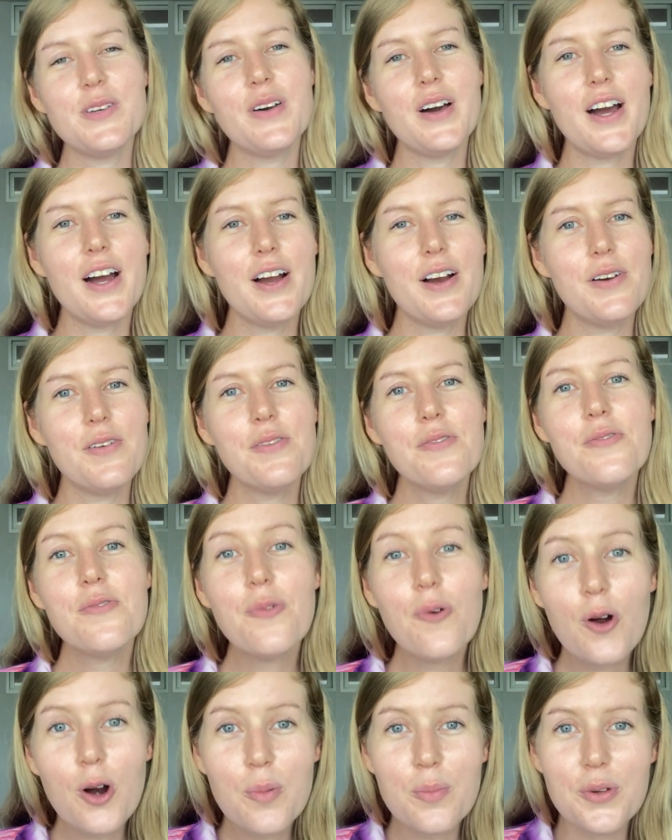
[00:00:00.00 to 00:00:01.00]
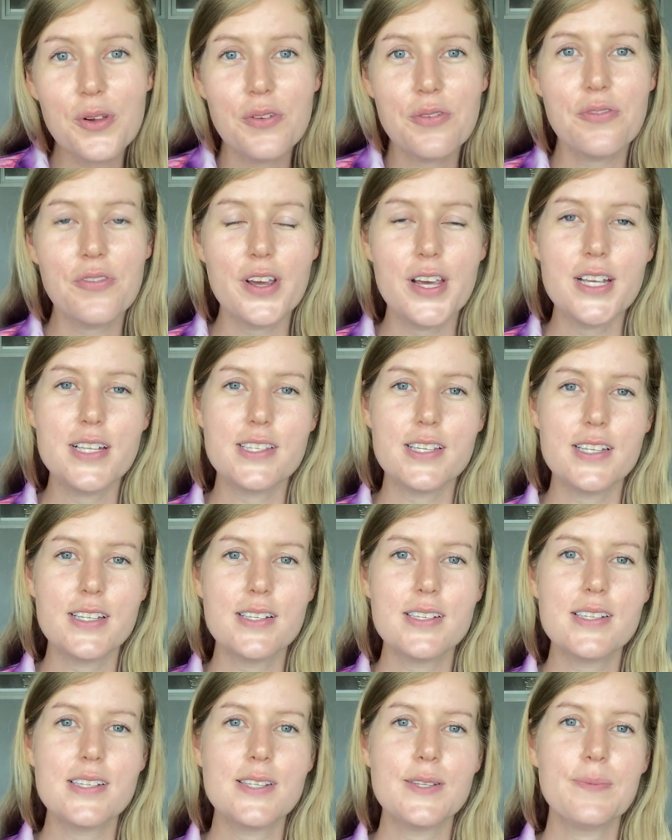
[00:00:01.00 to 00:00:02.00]
our formal
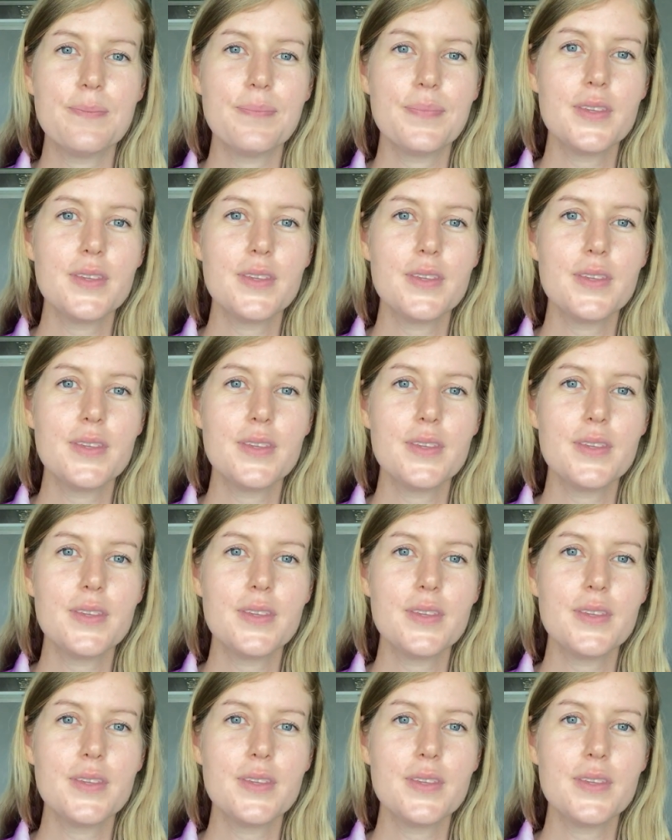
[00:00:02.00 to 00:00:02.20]
phrases.